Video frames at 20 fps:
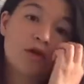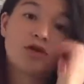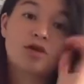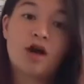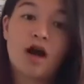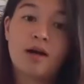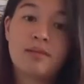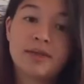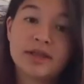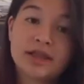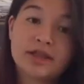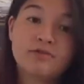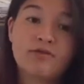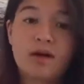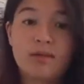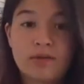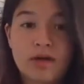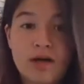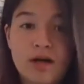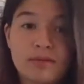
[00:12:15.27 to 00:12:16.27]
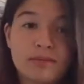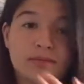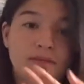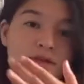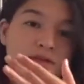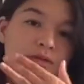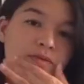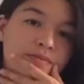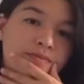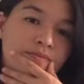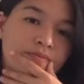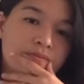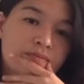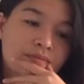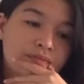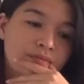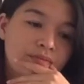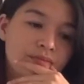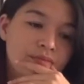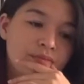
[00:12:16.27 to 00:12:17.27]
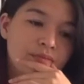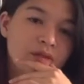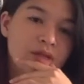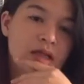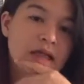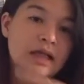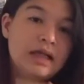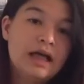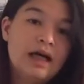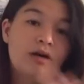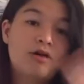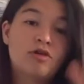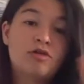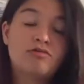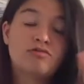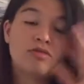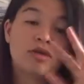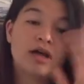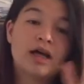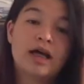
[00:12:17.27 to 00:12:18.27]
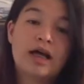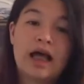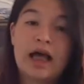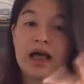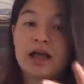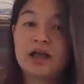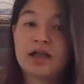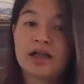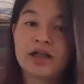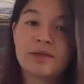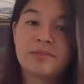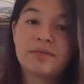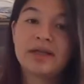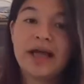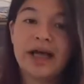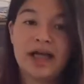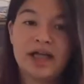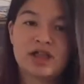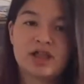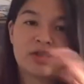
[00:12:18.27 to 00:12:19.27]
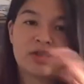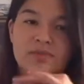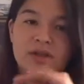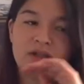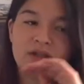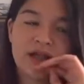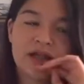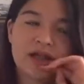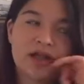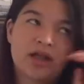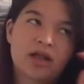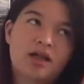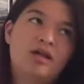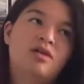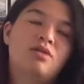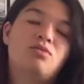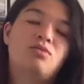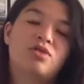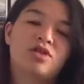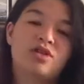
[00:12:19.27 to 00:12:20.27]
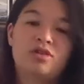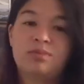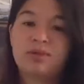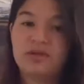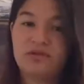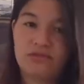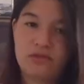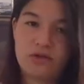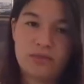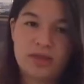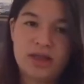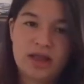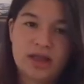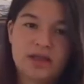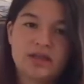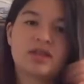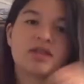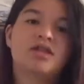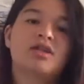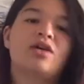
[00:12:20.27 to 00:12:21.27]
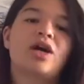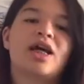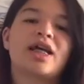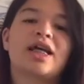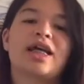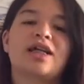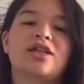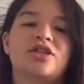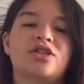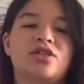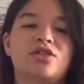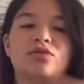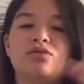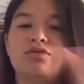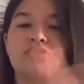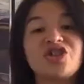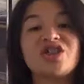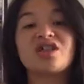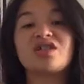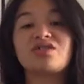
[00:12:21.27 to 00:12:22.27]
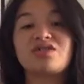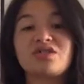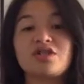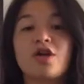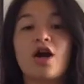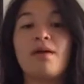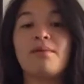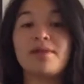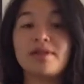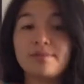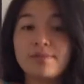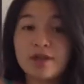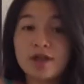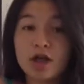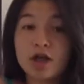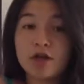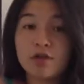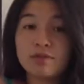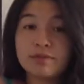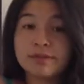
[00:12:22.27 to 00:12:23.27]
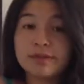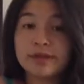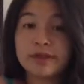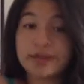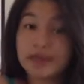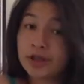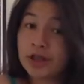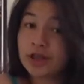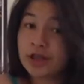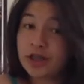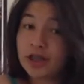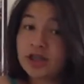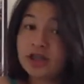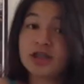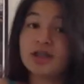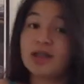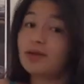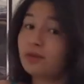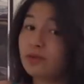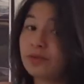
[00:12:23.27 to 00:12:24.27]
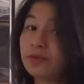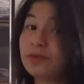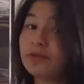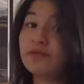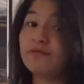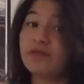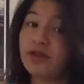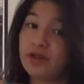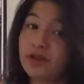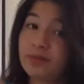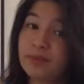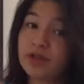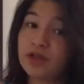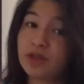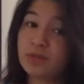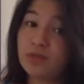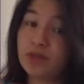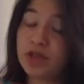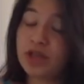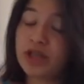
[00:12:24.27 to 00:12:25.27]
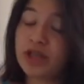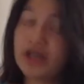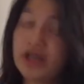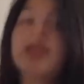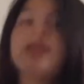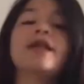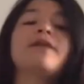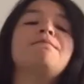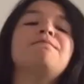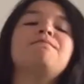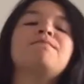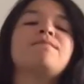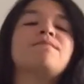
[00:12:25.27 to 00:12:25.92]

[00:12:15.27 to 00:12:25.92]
Comedy, rom-coms. It can be action, but, like, with a little bit of romance. You know, I can't just do... Just comment below your suggestions. That would be very much appreciated.